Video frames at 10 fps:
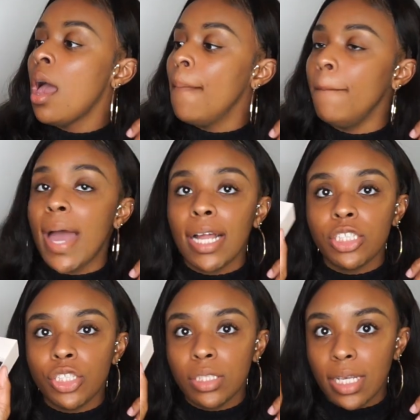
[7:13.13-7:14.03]

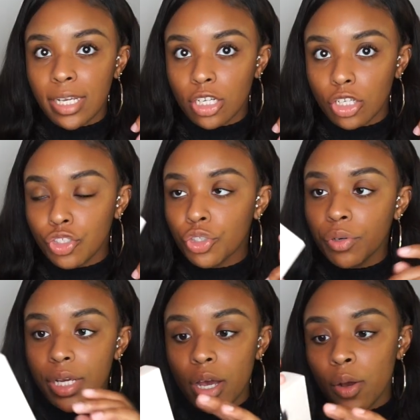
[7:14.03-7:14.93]
matchstick
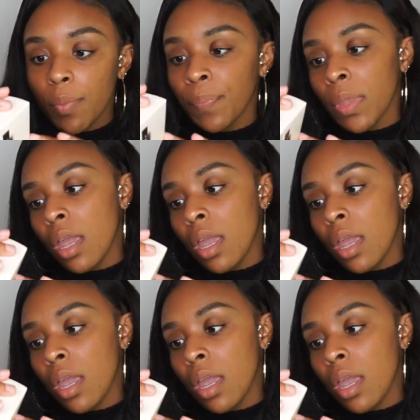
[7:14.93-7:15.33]
trio